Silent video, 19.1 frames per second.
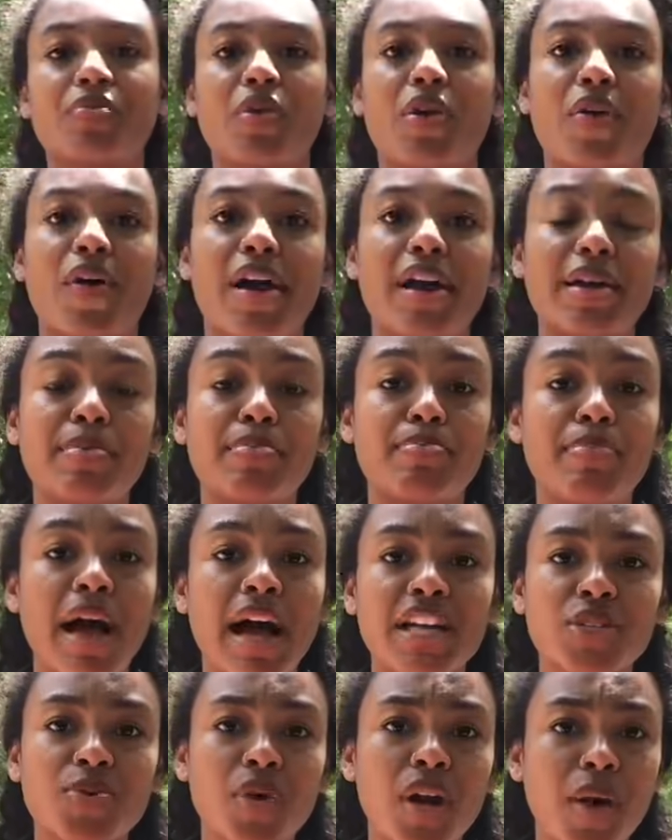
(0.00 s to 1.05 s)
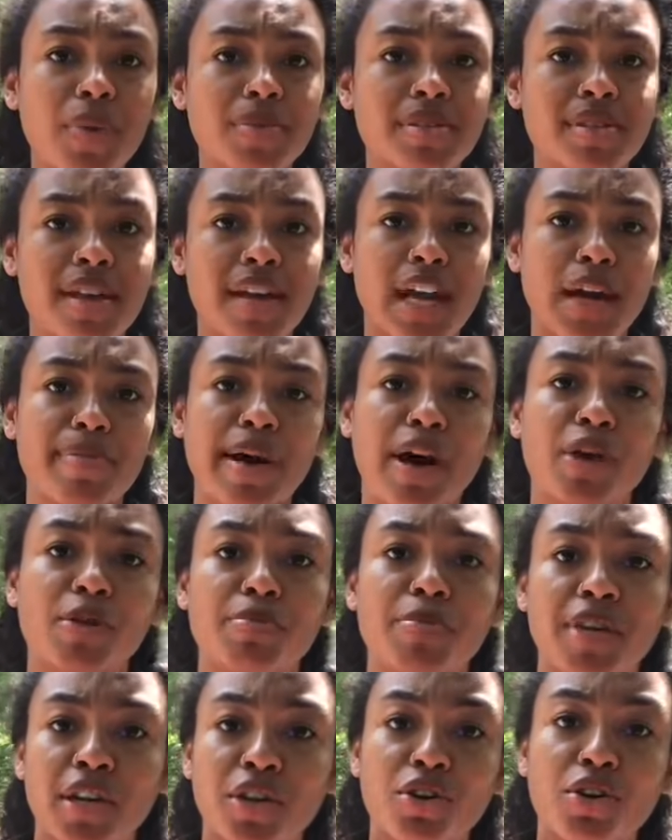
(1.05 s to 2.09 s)
Alright, and back to what I was saying
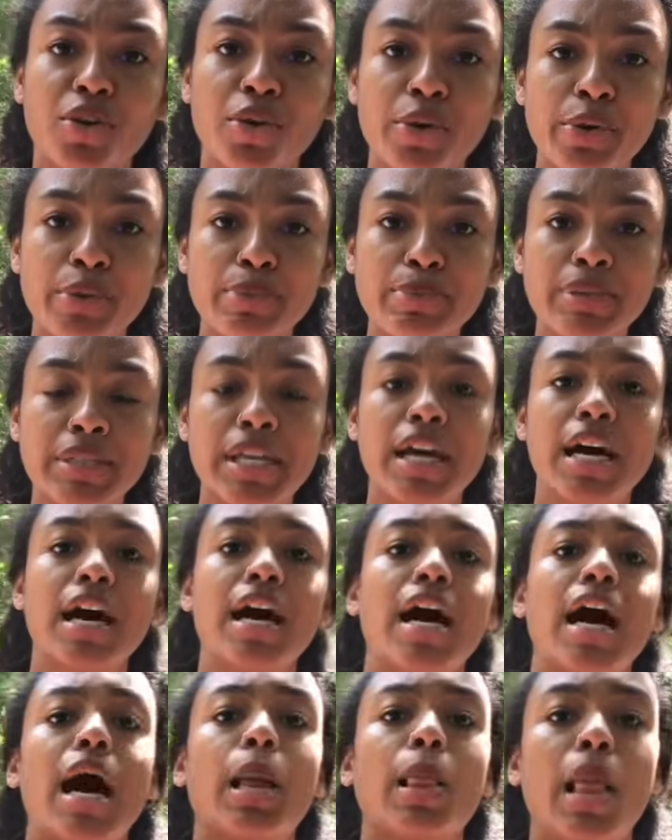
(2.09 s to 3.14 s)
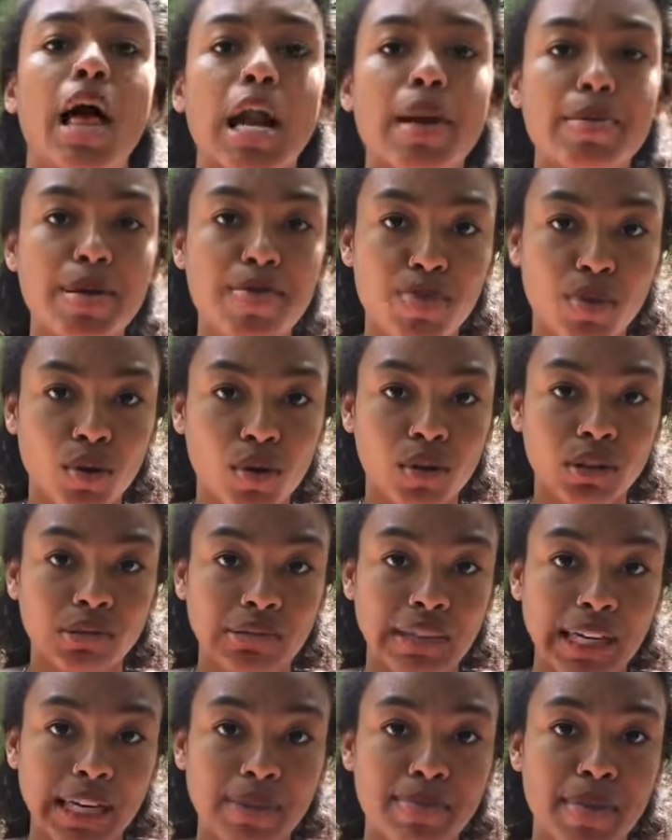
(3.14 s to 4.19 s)
about beginner hoops. A lot of people
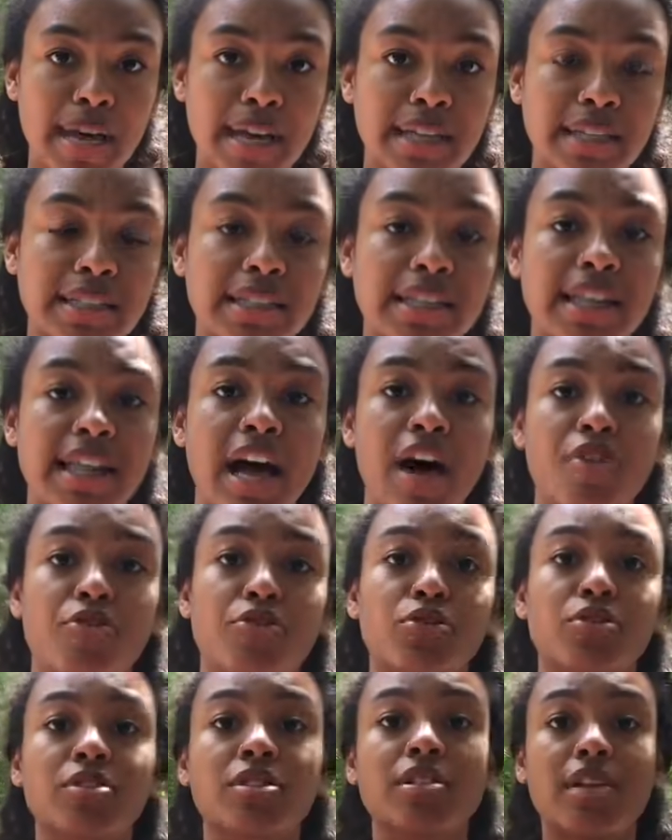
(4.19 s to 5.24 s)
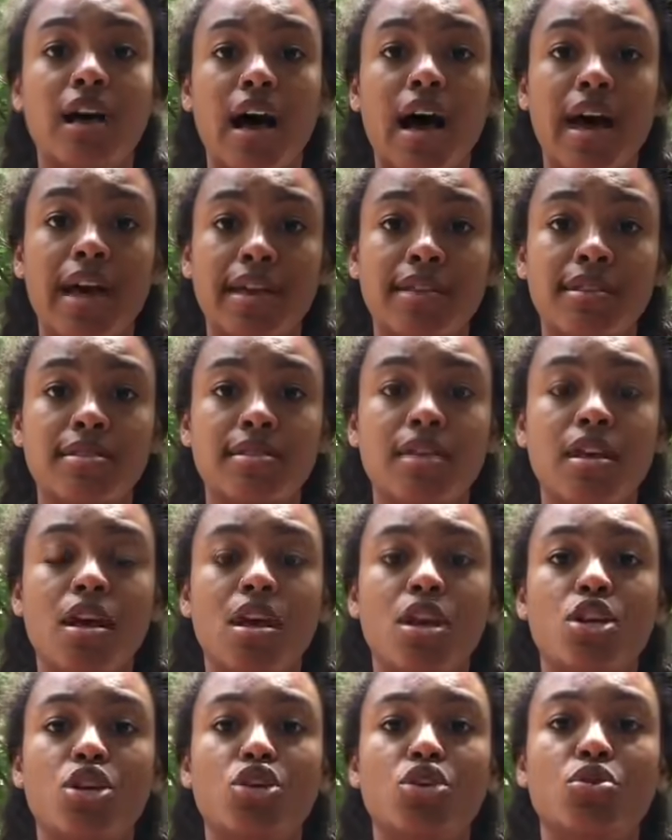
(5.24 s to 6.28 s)
recommend that for size,
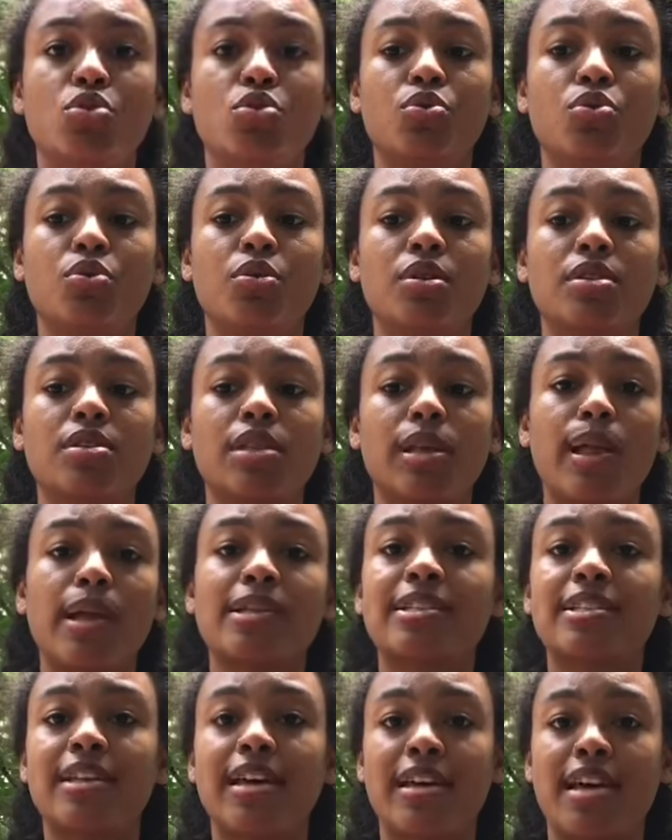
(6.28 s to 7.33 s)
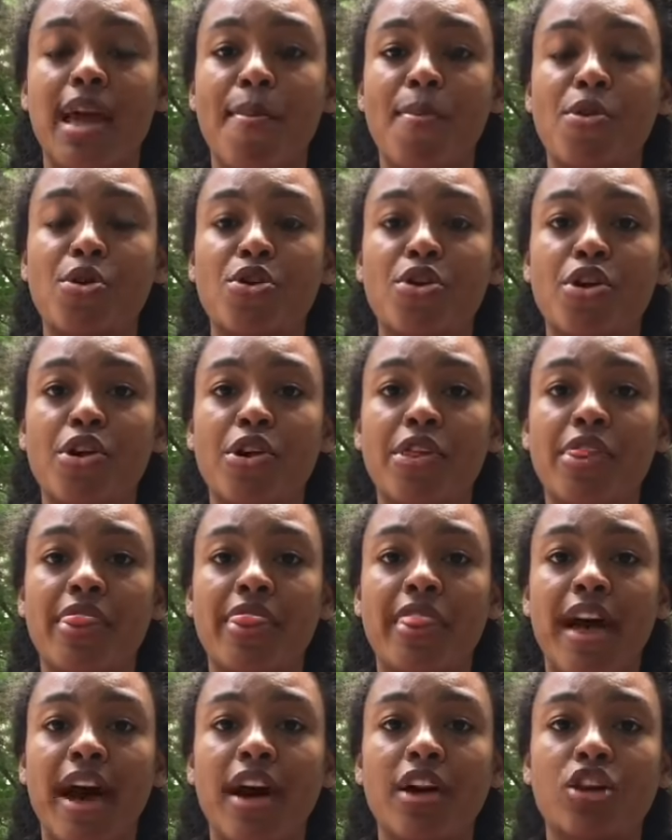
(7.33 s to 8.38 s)
you select a diameter
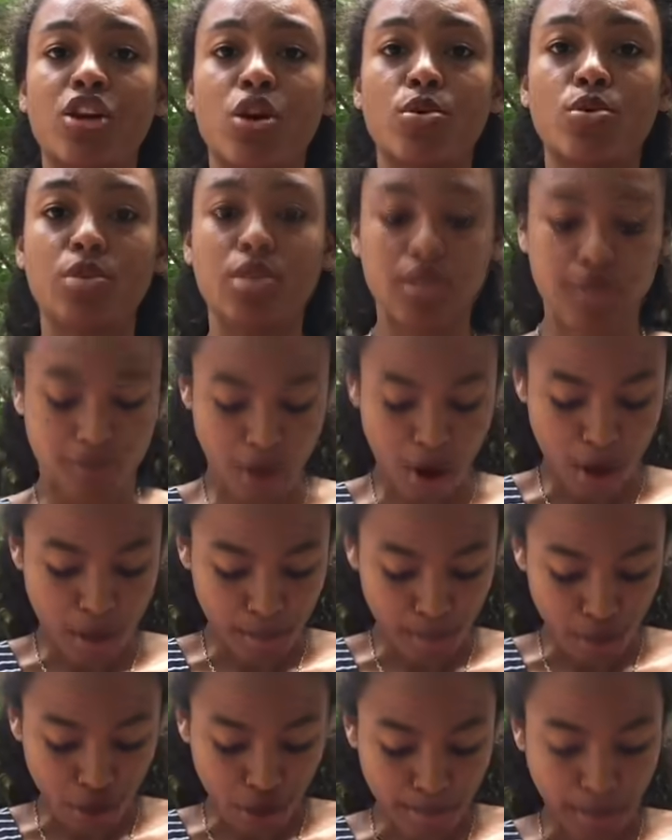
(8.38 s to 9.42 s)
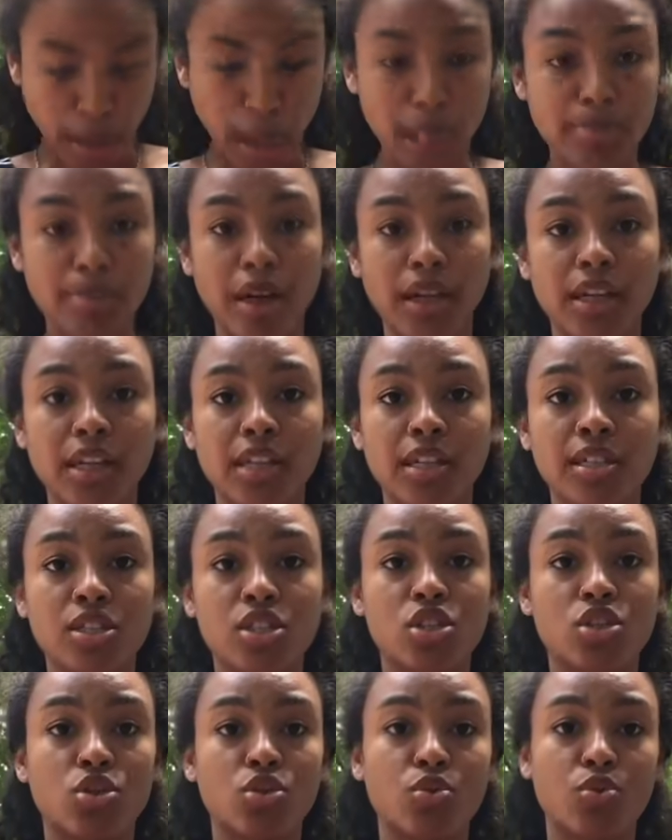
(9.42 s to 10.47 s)
that goes from your belly button
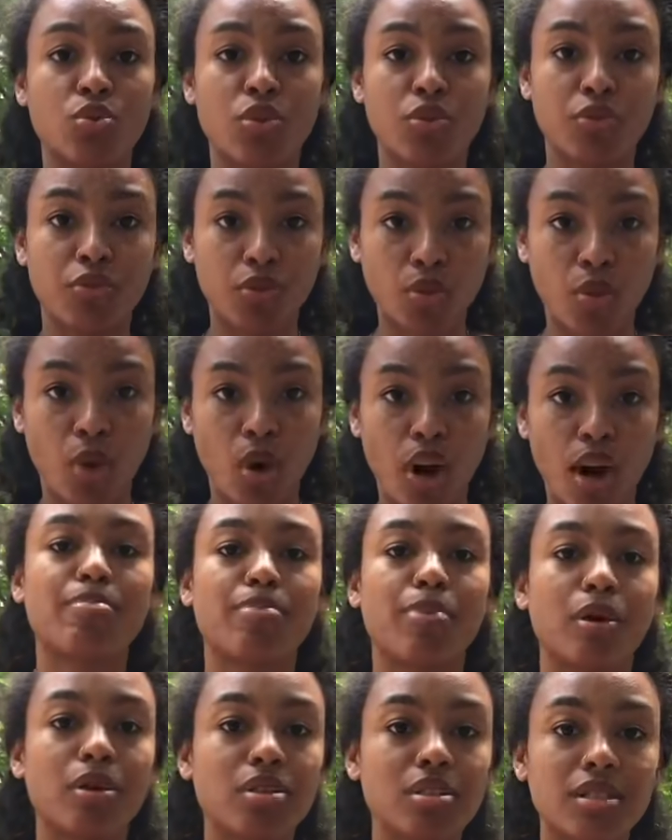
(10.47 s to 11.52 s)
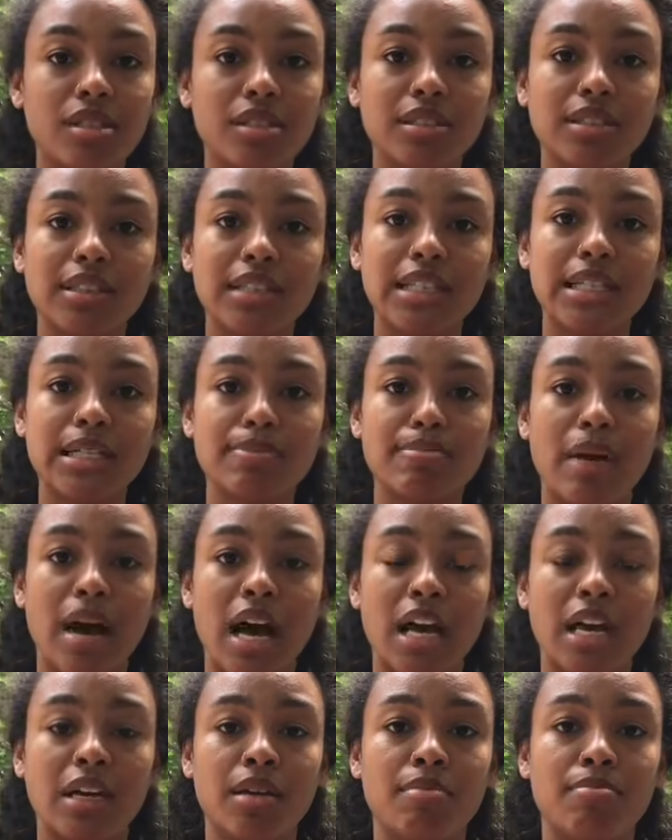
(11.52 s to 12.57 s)
to the floor. Personally,
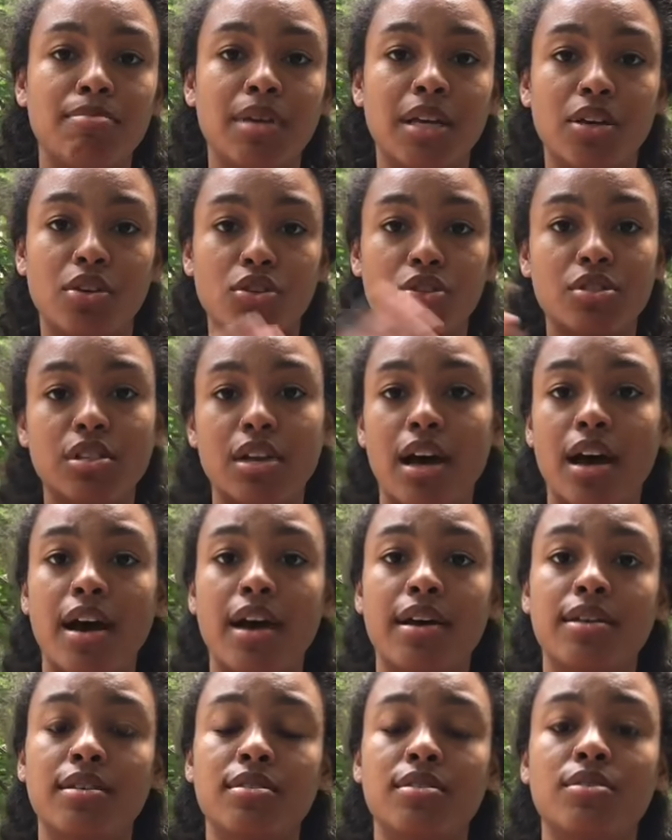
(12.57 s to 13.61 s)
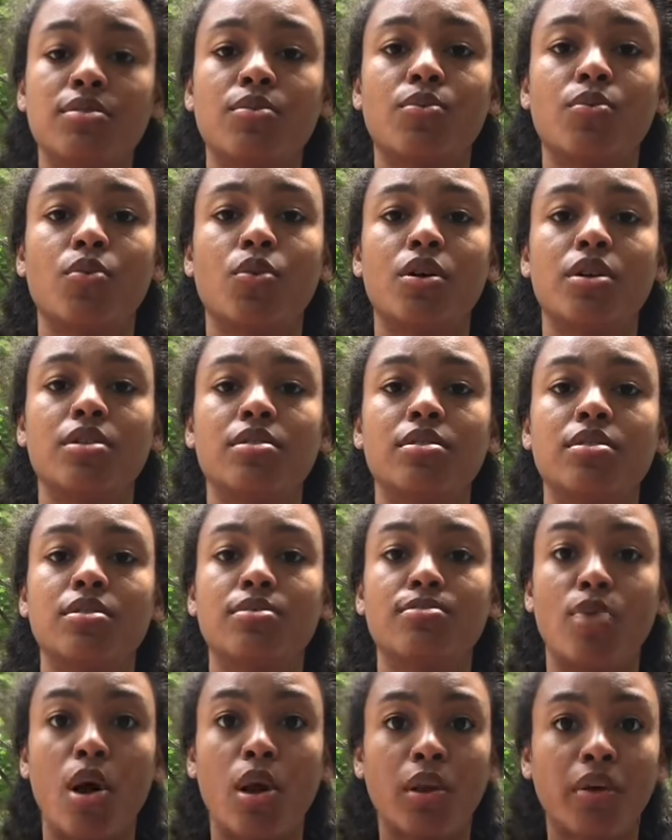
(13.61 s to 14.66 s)
my beginner size was
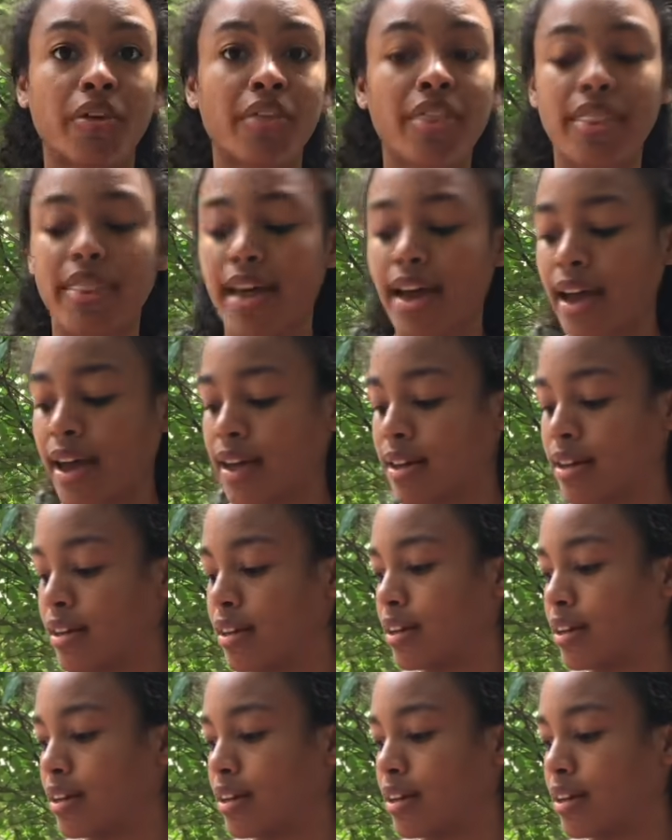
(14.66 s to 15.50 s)
smaller than that,